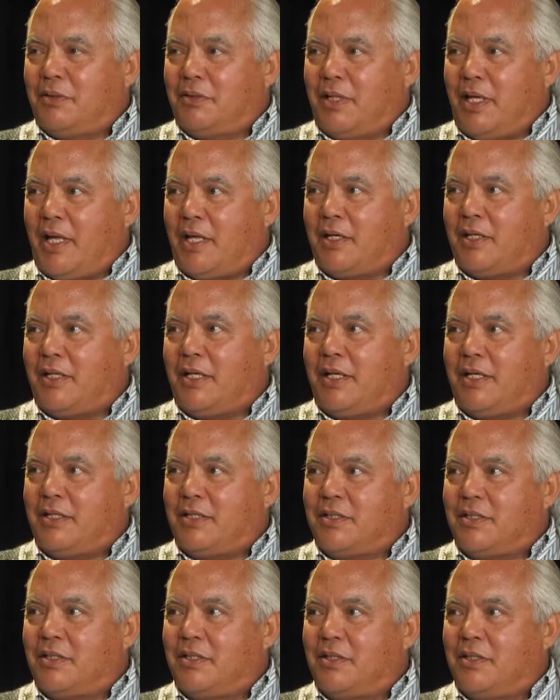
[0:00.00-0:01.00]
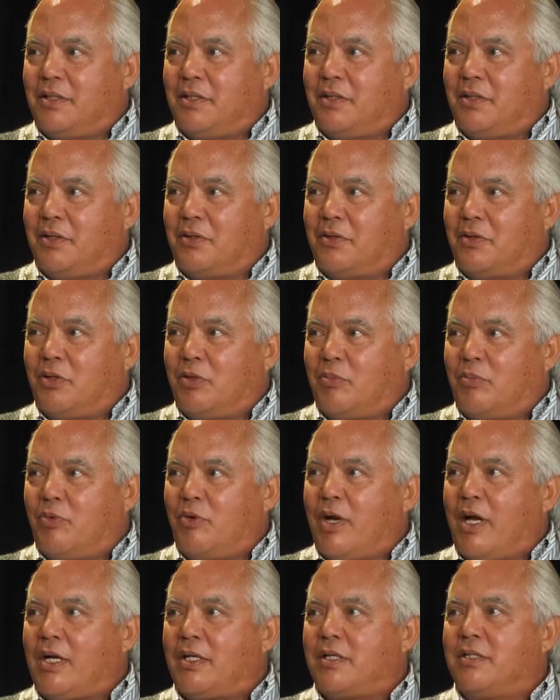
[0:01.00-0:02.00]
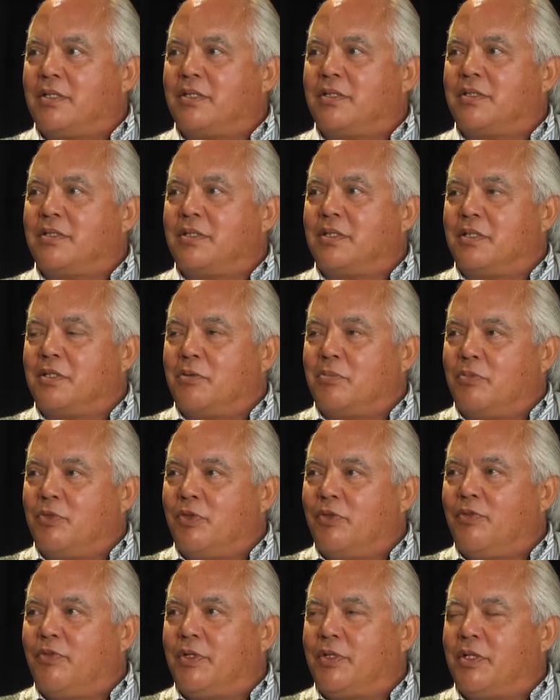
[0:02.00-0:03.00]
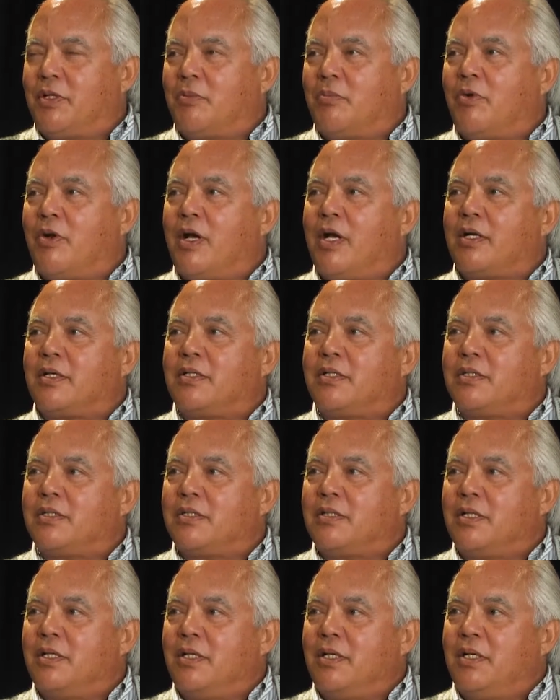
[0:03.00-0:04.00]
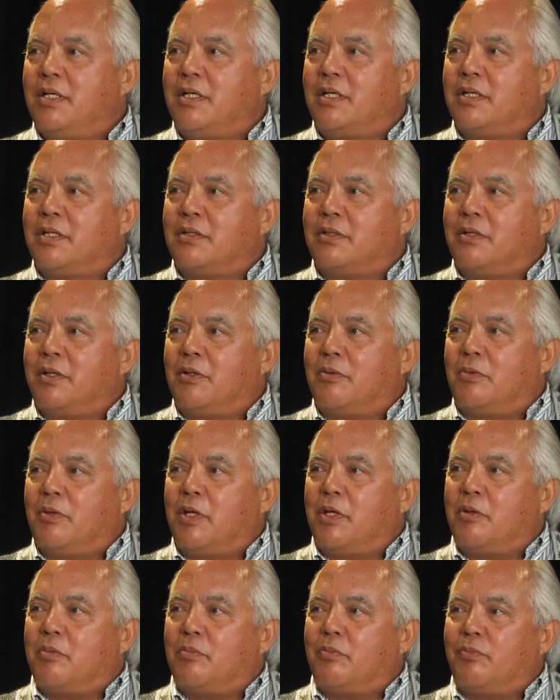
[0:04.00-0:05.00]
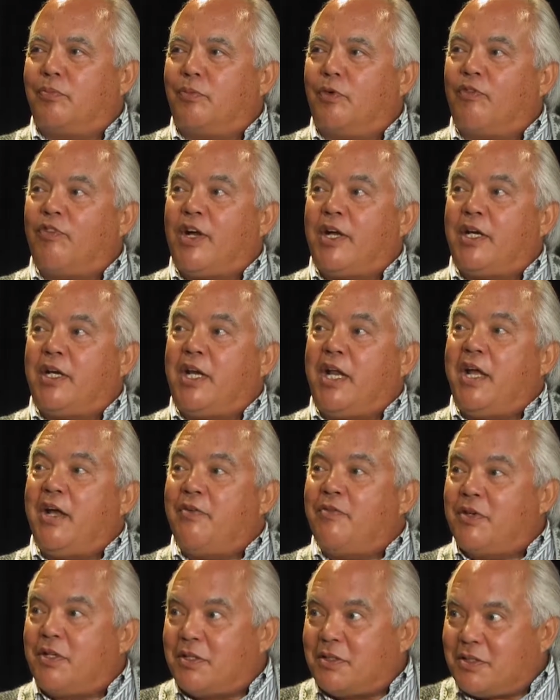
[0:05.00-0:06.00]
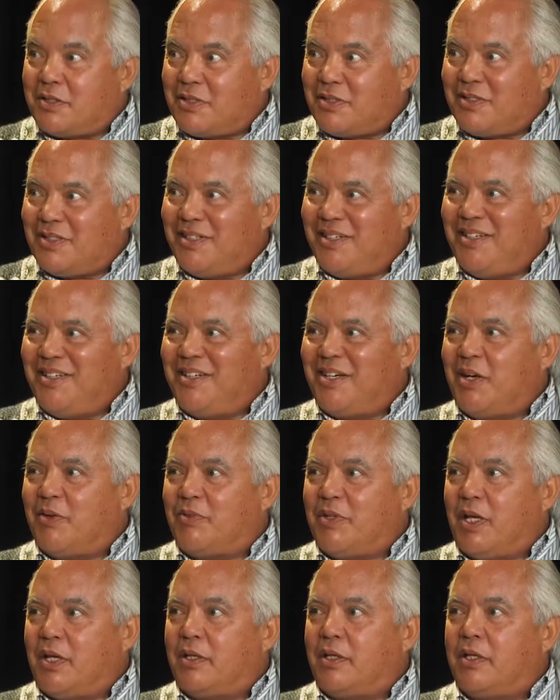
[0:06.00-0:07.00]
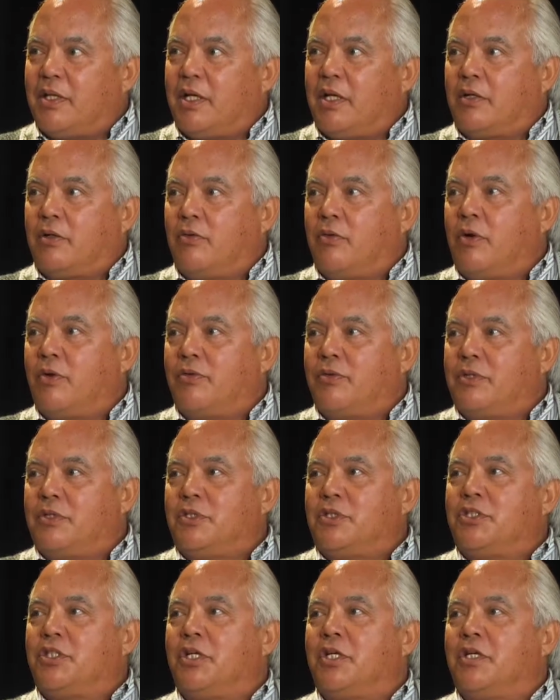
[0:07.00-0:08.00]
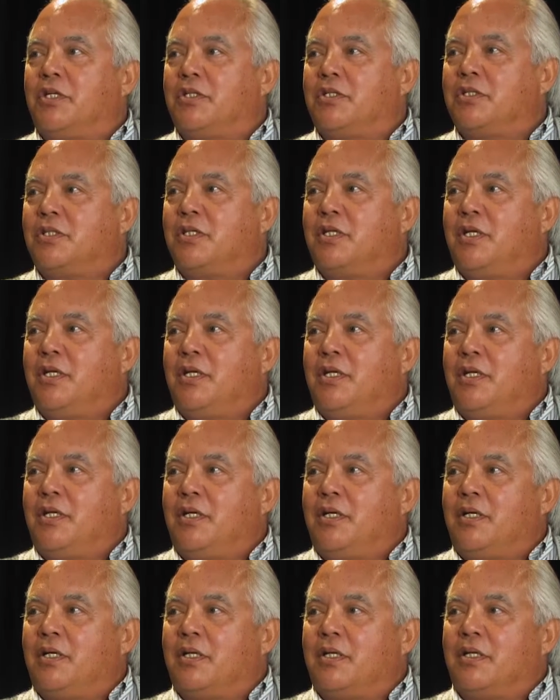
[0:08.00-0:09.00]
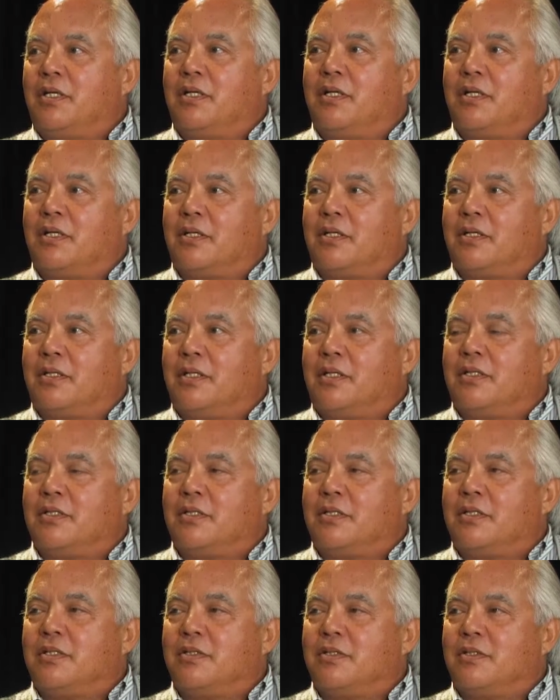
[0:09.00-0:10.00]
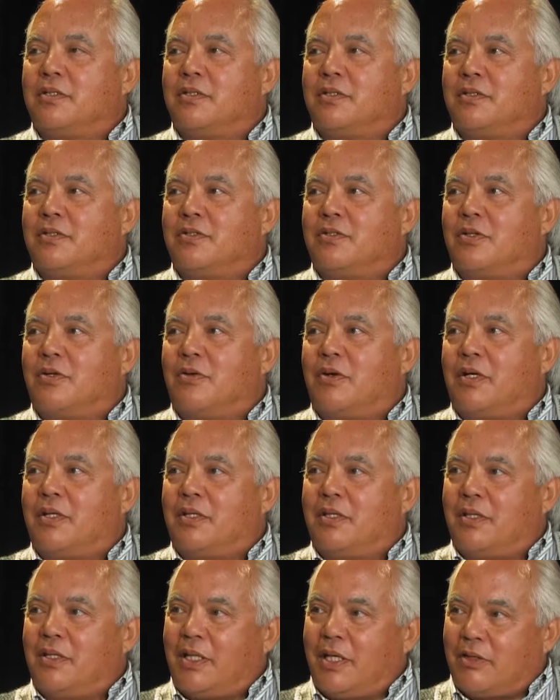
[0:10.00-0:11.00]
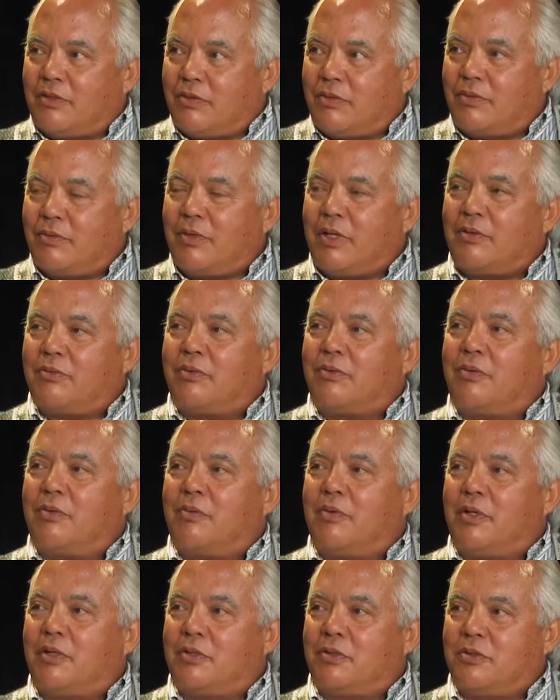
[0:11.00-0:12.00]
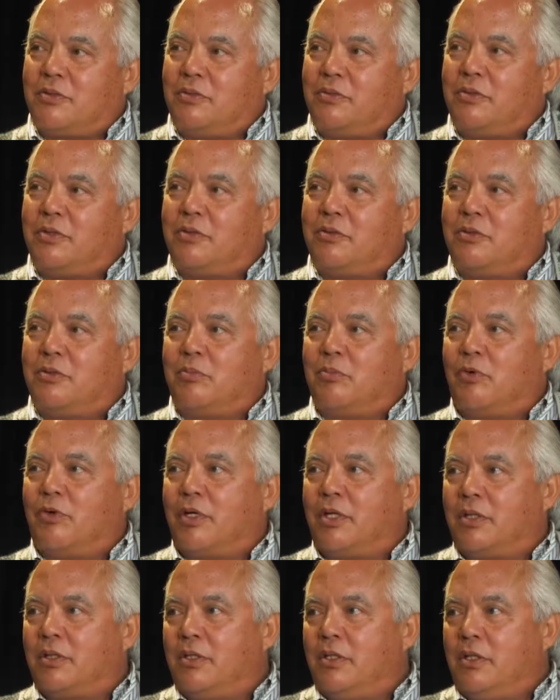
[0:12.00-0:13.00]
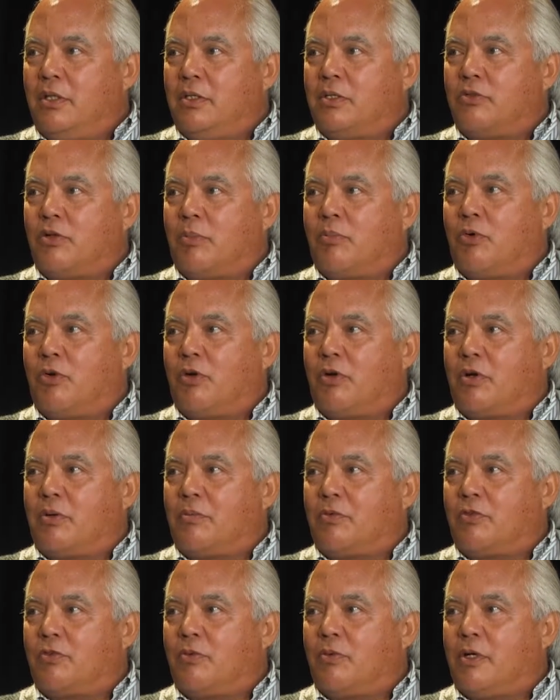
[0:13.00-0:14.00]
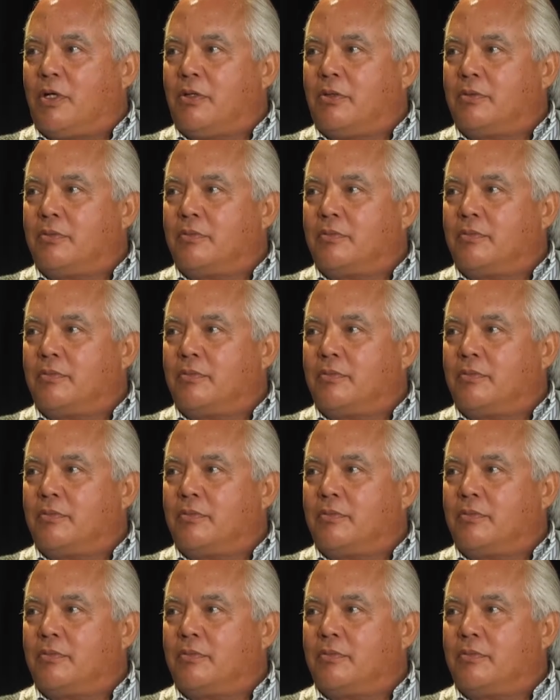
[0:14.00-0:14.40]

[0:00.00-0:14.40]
analyzing their own practice and improving their practice and providing evidence of that growth and change. and so that's what we wanted to bring to our program as well.